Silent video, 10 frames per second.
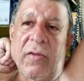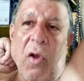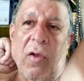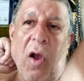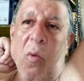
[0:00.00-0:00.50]

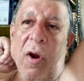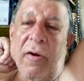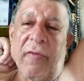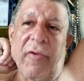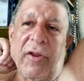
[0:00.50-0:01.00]
A
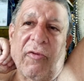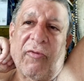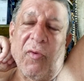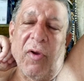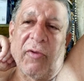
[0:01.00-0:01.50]
worker in the
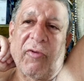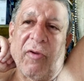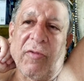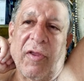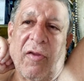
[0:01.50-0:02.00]
store
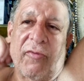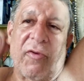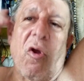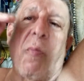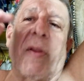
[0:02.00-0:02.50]
certainly
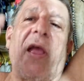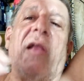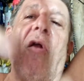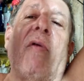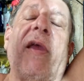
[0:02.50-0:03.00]
doesn't know, but they
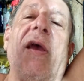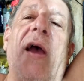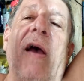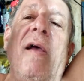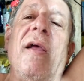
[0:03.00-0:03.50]
don't
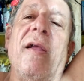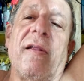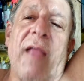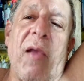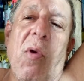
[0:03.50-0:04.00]
care.
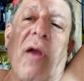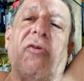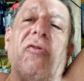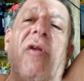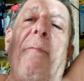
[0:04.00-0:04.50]
They
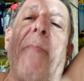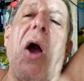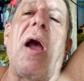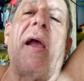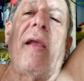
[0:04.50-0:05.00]
want you to
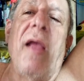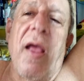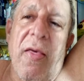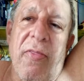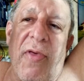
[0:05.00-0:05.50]
buy
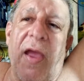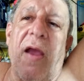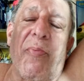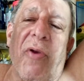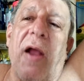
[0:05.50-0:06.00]

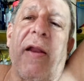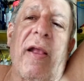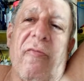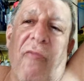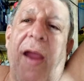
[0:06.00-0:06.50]
their
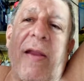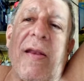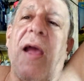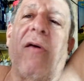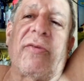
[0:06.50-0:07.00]
product right
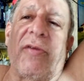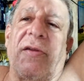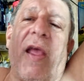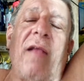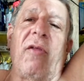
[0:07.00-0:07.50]
now,
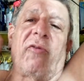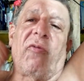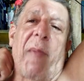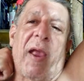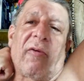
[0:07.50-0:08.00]
today. Let's
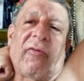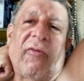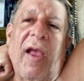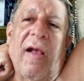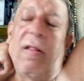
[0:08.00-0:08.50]
make a
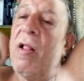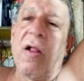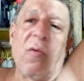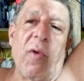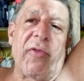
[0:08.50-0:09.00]
sale.
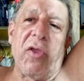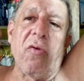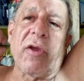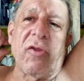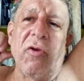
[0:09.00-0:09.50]
Whether
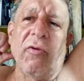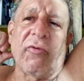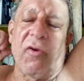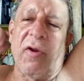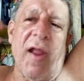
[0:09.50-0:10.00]
you can use
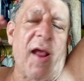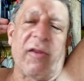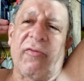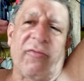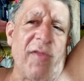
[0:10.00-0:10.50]
it or not,
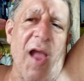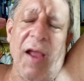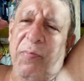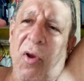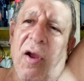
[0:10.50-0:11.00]
it's
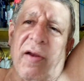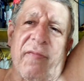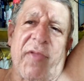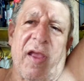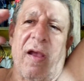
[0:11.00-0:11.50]
not part
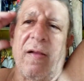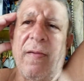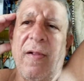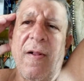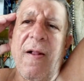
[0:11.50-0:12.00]
of their
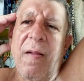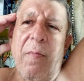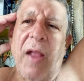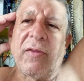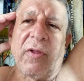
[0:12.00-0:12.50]

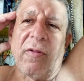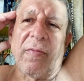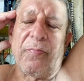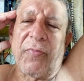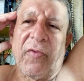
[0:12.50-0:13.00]
mental
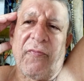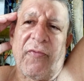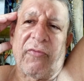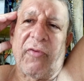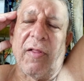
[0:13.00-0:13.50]

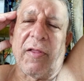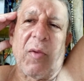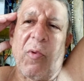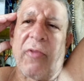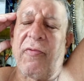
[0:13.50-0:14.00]
facility
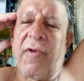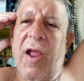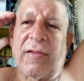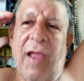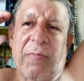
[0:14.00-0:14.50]
whether or
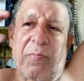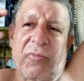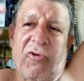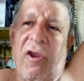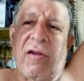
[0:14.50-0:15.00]
not that
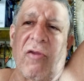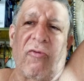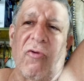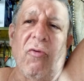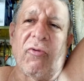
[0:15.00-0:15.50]
chain
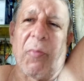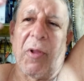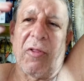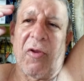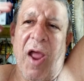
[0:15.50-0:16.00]
is
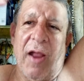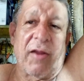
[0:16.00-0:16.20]
usable or not.